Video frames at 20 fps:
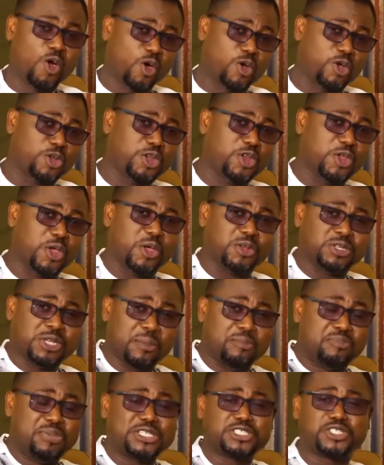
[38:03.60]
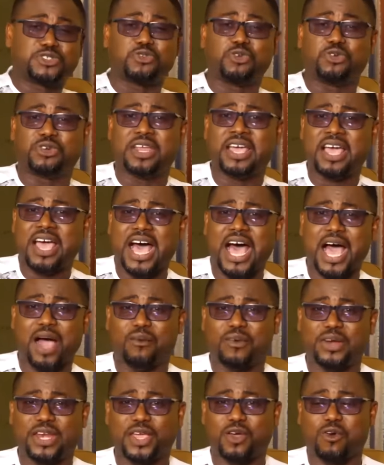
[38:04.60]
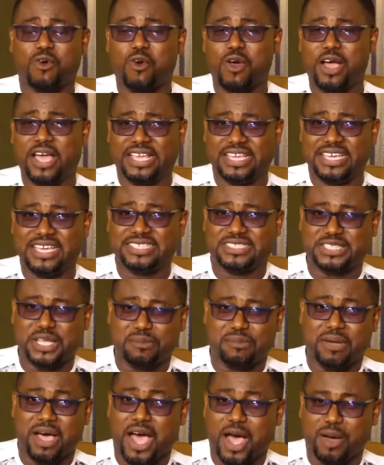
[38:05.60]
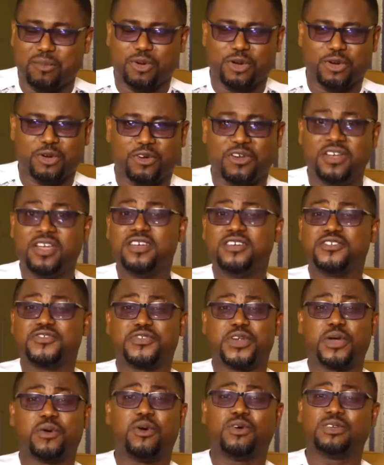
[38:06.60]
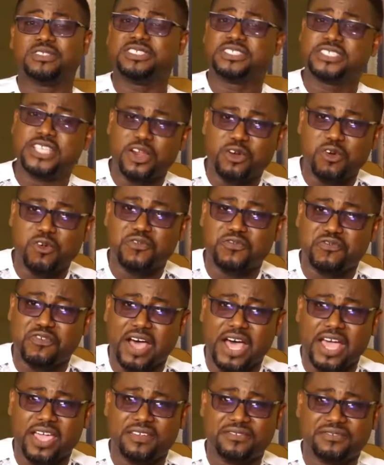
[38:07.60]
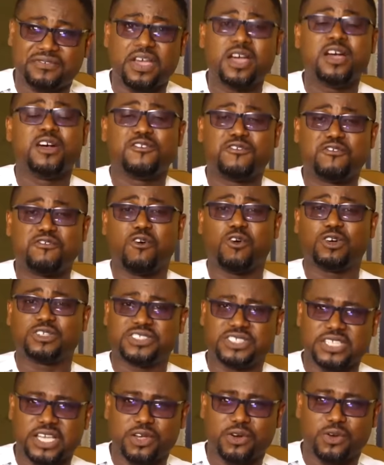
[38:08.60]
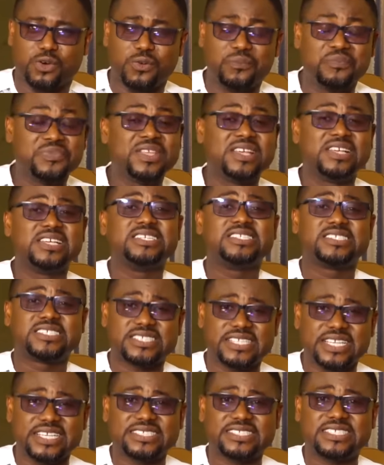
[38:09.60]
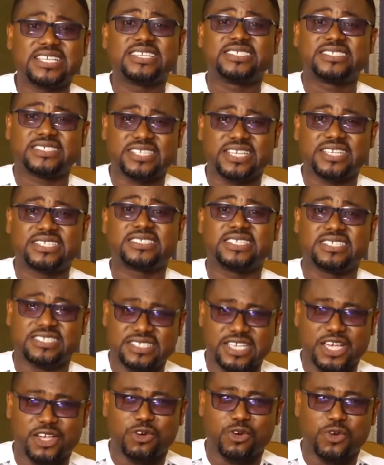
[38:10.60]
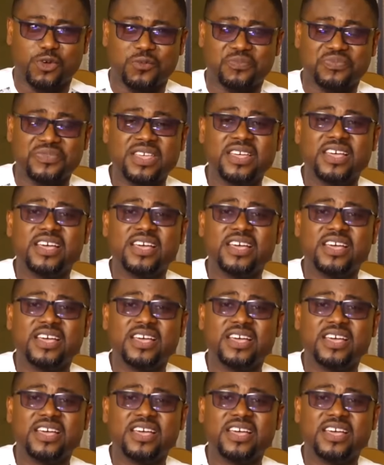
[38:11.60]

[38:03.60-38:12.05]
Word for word: on the beach road, what they call a yet Temahabo no. From 0540 660